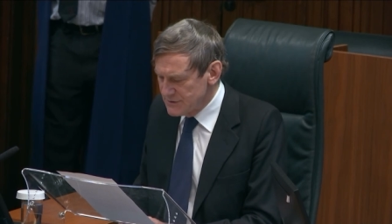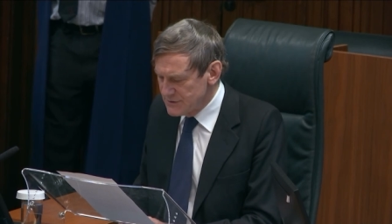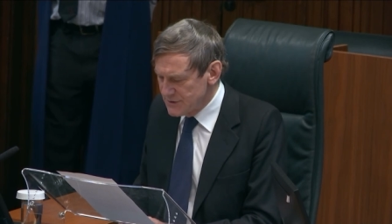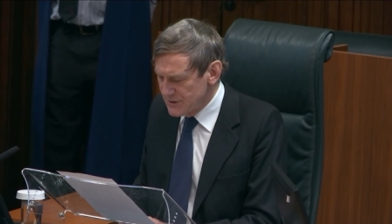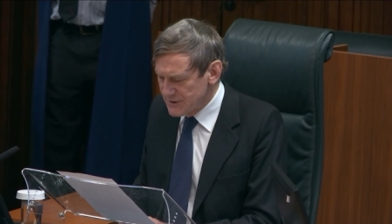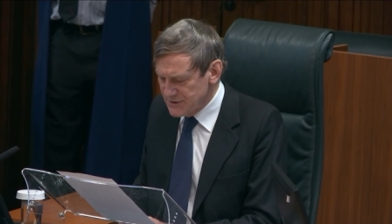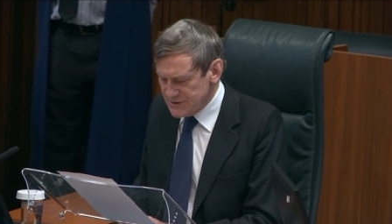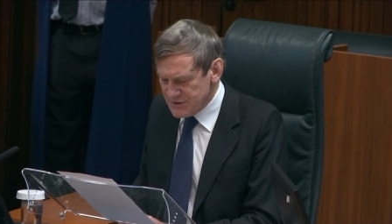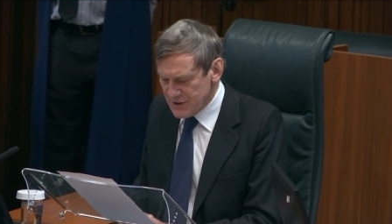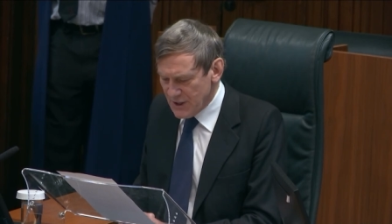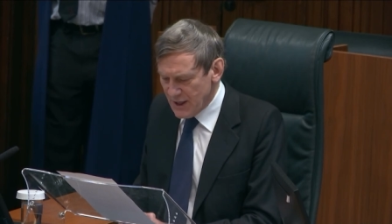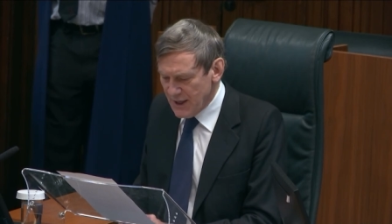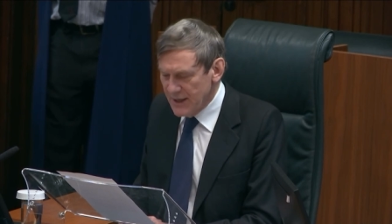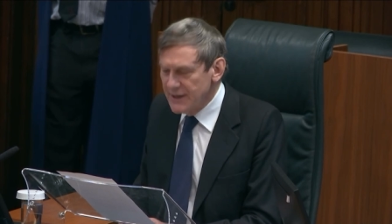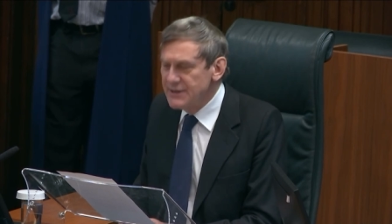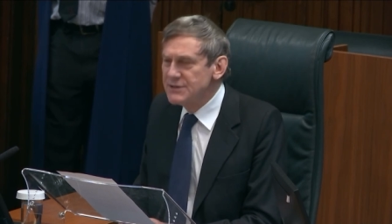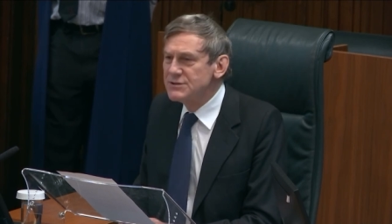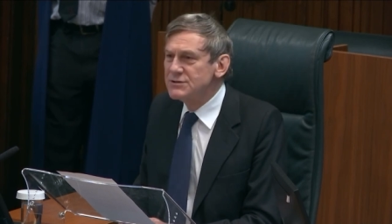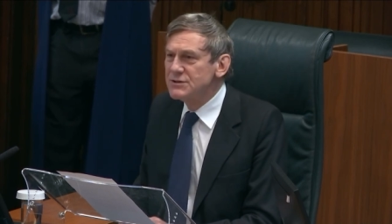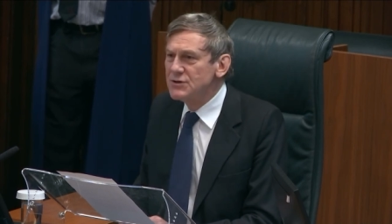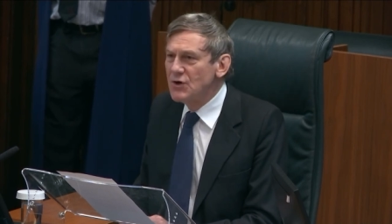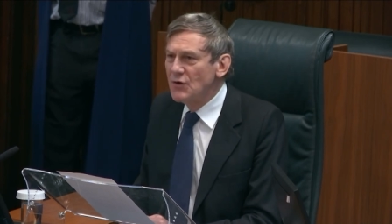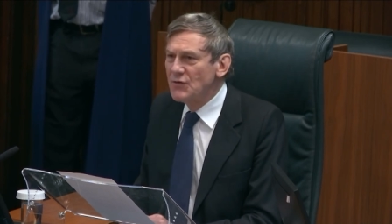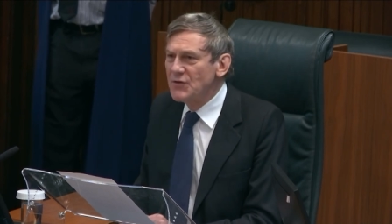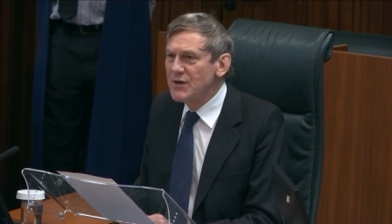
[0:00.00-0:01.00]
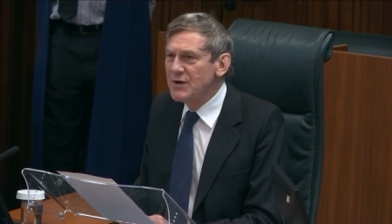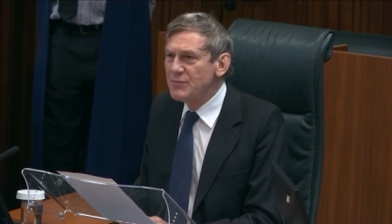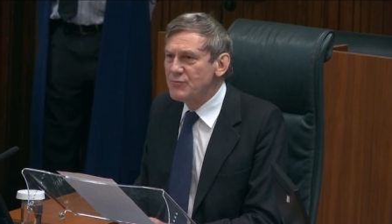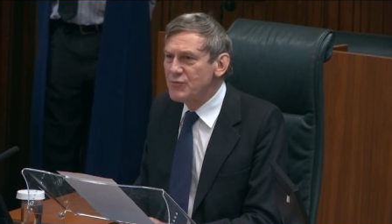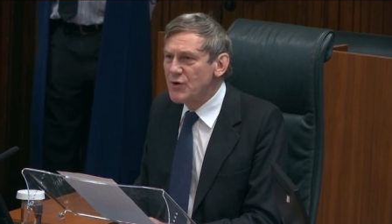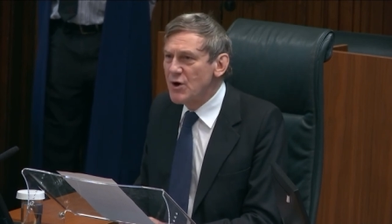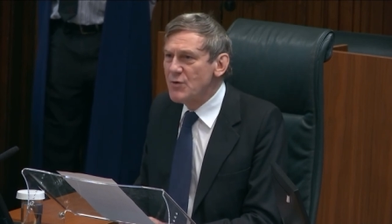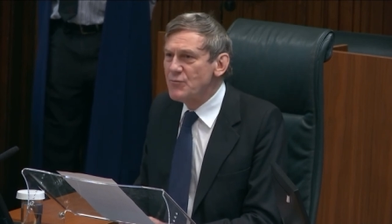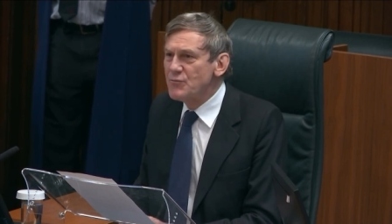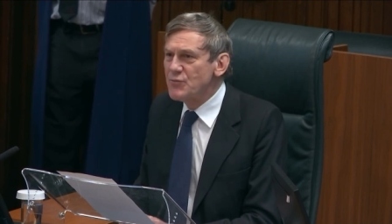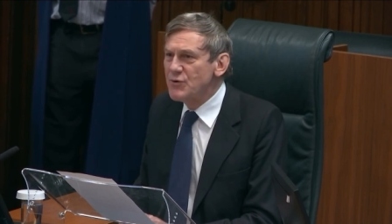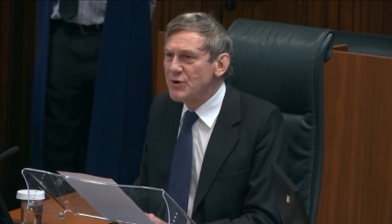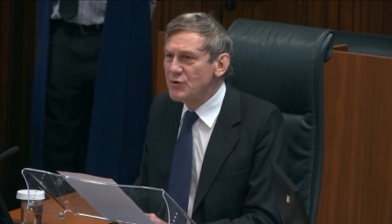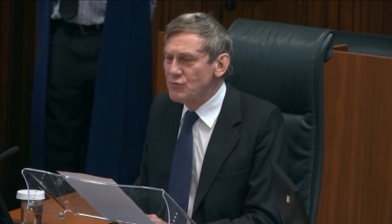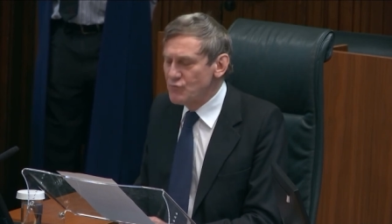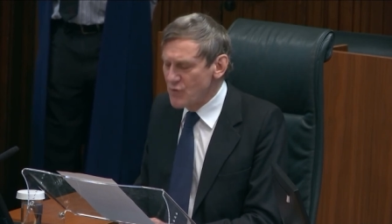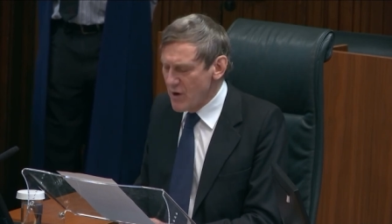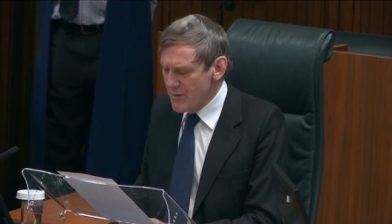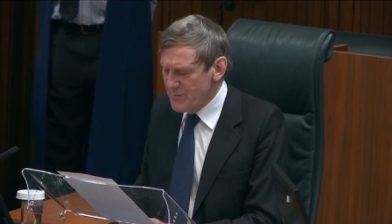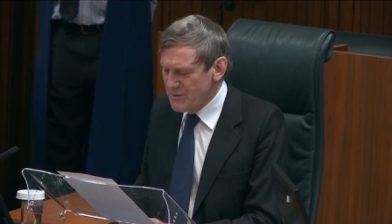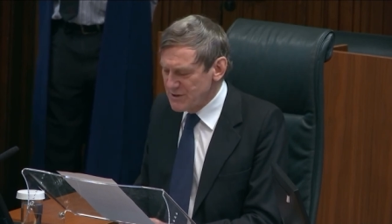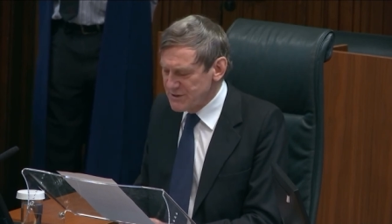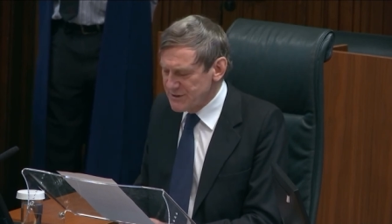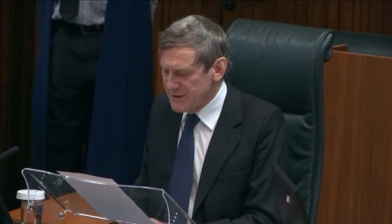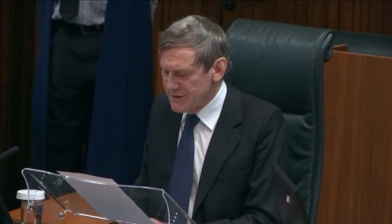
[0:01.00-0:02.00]
To decide on the appropriate
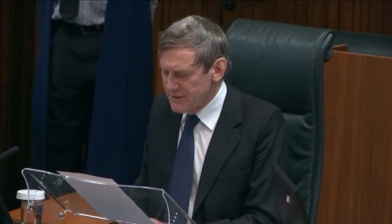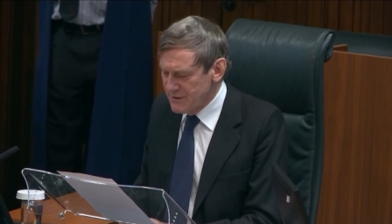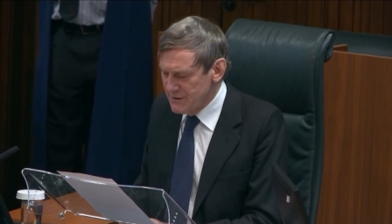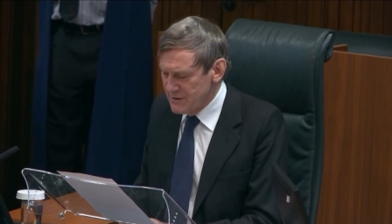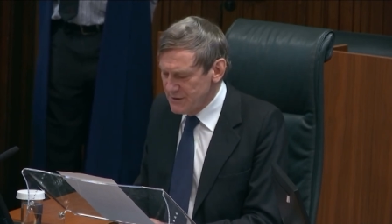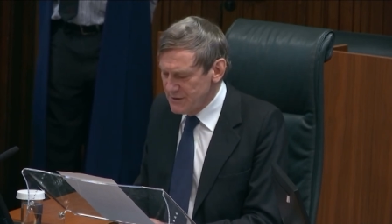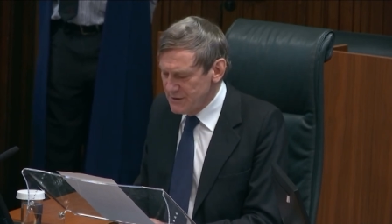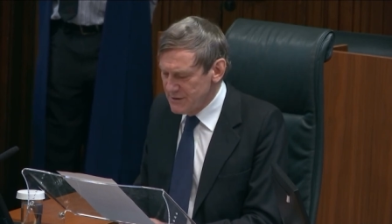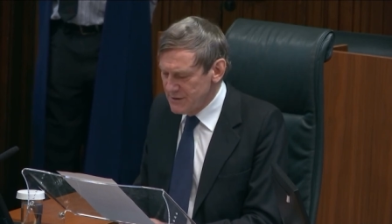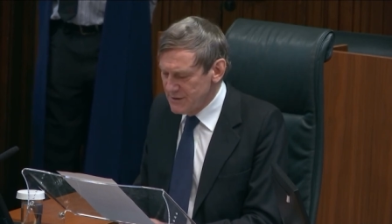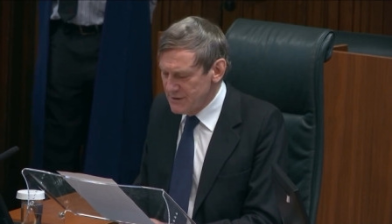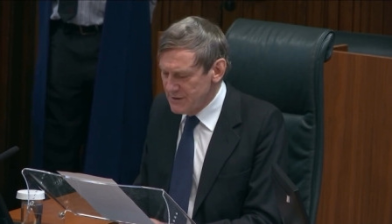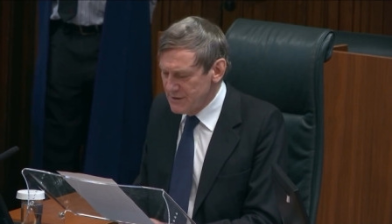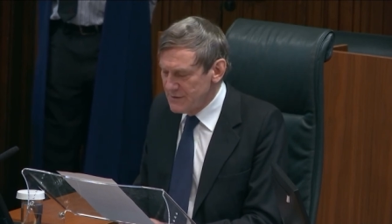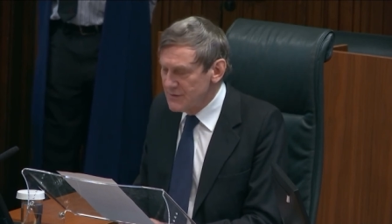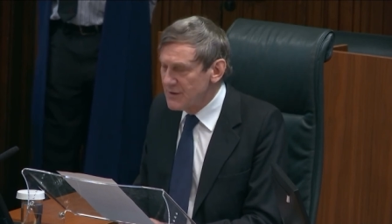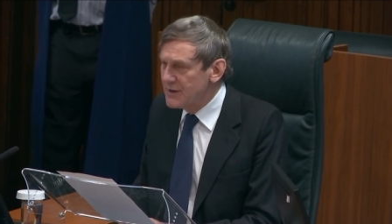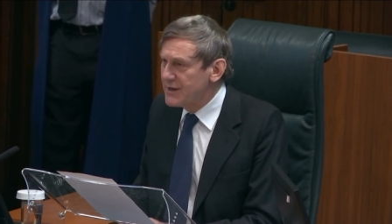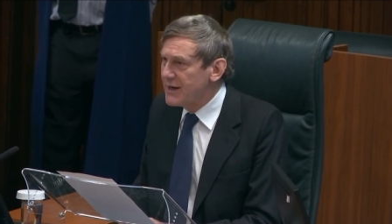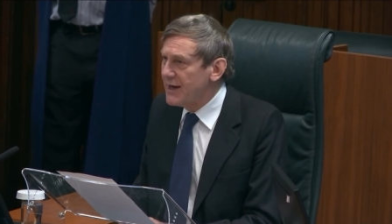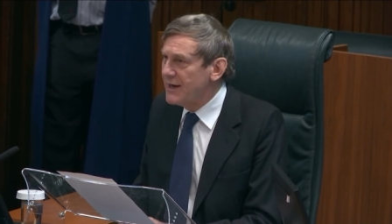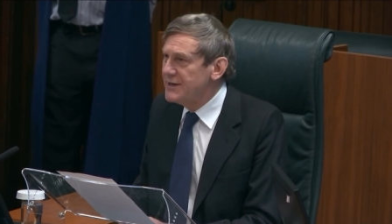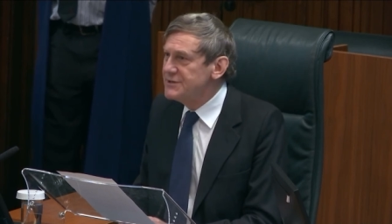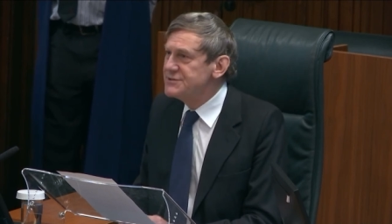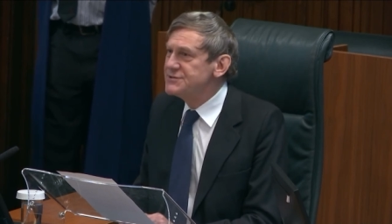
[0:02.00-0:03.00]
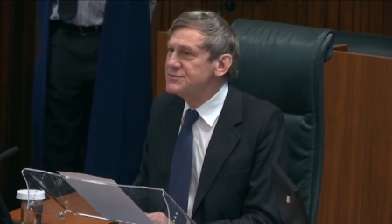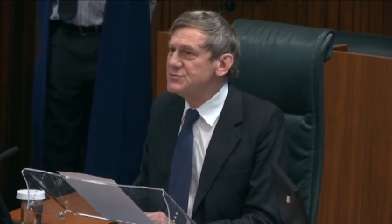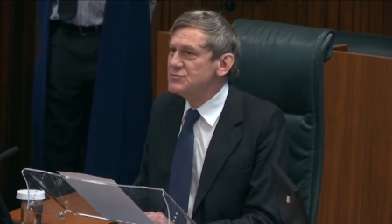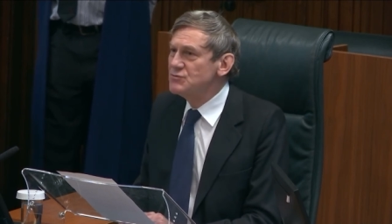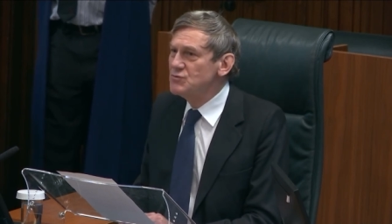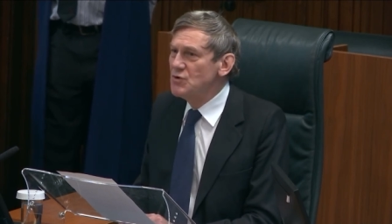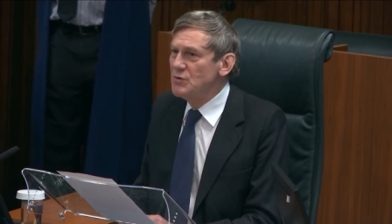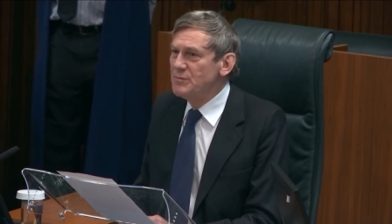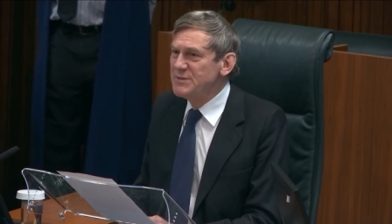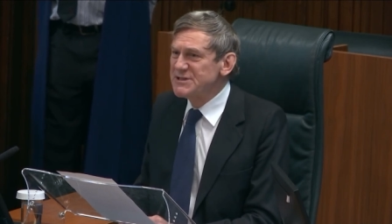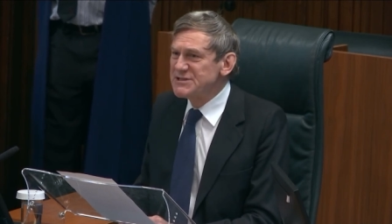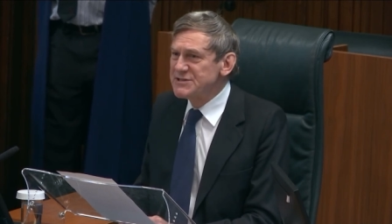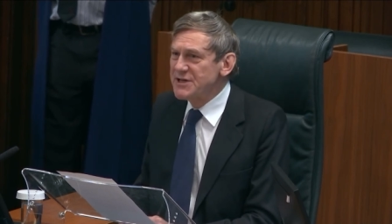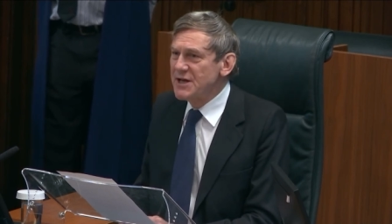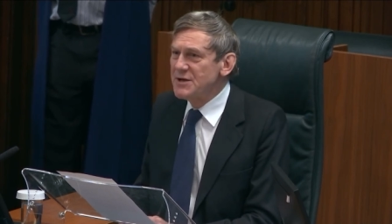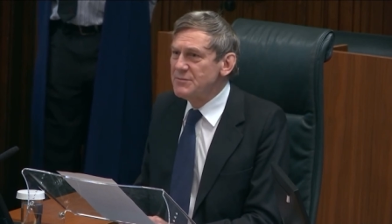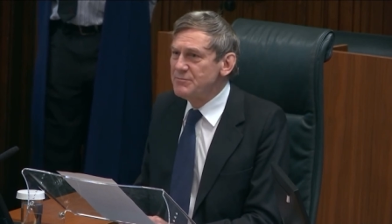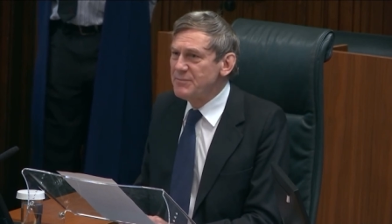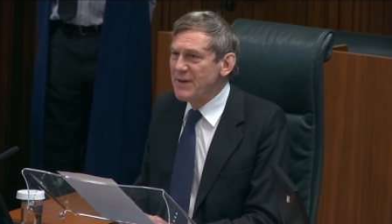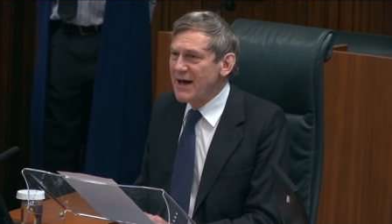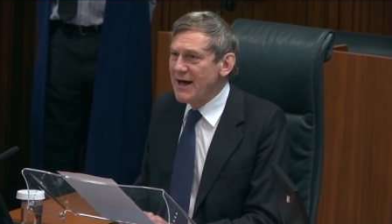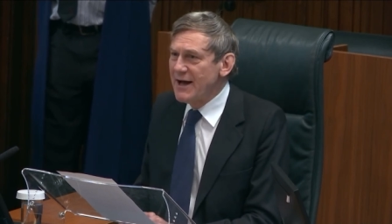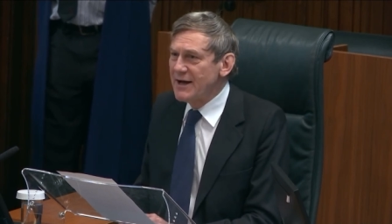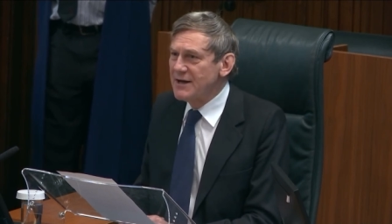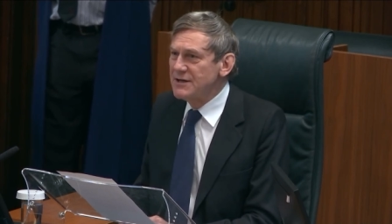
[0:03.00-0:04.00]
remedy, the case will be
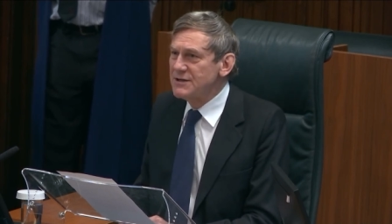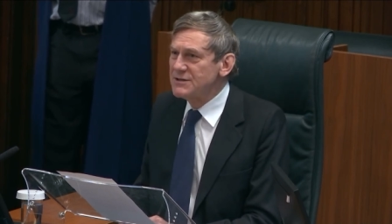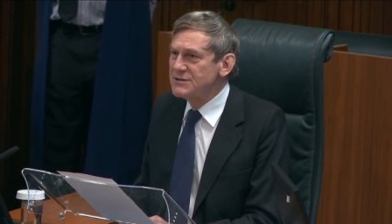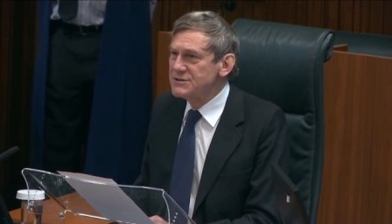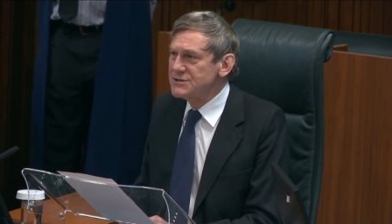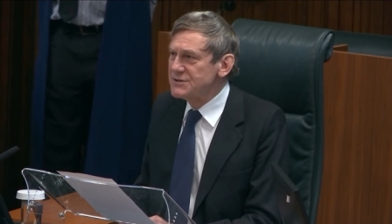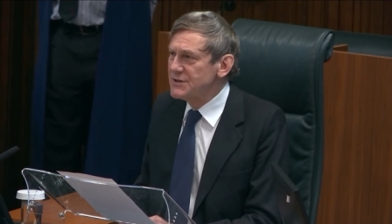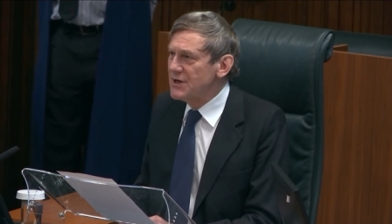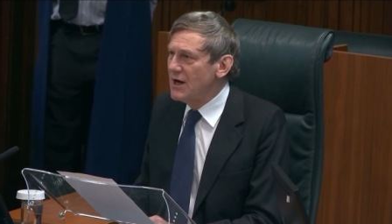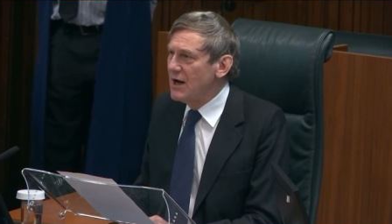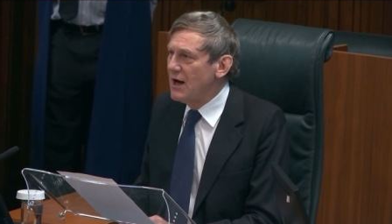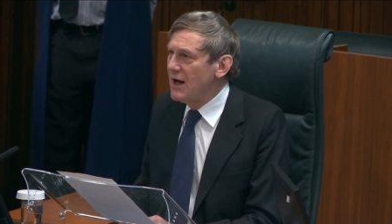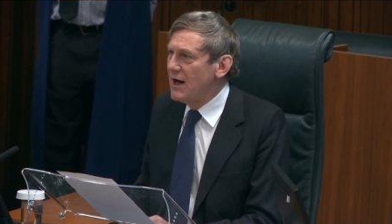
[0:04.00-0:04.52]
sent back to the